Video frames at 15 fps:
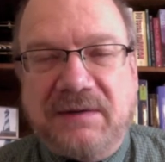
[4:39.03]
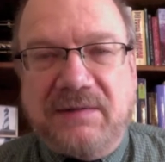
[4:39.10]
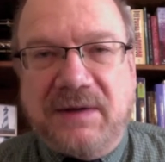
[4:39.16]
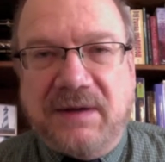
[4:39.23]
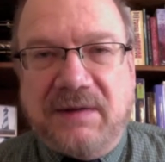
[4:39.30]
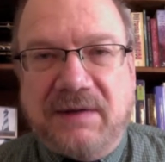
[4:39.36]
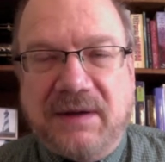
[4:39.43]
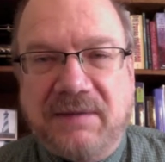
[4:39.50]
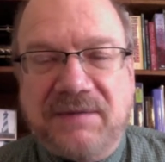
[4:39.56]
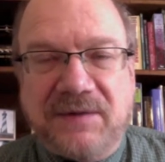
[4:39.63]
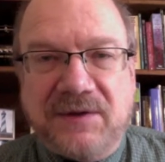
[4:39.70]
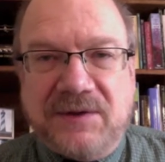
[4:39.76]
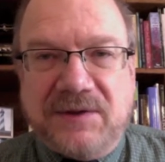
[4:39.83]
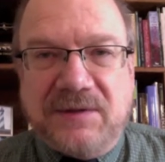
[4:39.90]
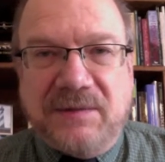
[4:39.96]
the
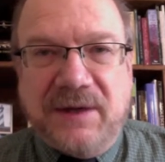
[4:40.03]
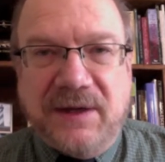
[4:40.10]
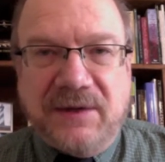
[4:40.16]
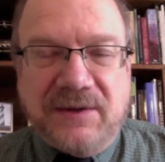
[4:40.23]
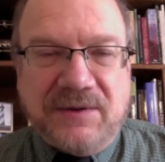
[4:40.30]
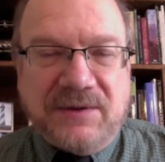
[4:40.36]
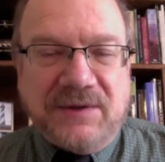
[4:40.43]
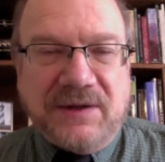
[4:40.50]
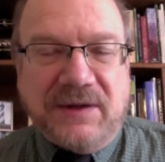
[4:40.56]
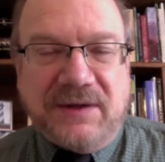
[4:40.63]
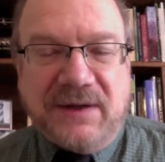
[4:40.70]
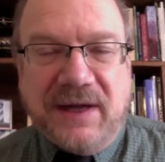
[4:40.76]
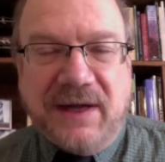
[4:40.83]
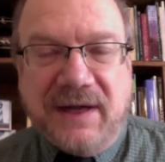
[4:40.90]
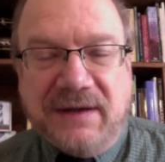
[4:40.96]
emphasis should be on social studies
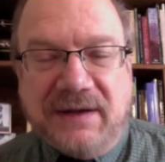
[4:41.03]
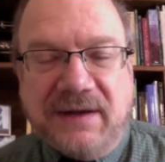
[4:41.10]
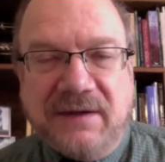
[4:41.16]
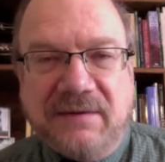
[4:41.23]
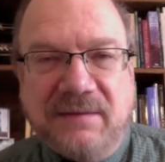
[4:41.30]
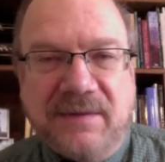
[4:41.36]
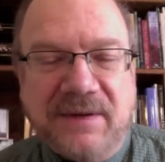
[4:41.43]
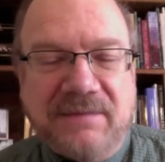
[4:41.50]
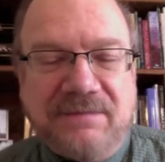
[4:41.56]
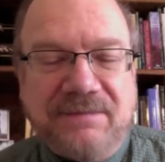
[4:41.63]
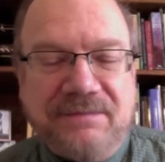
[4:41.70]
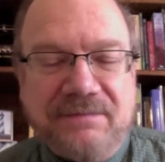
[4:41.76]
content, but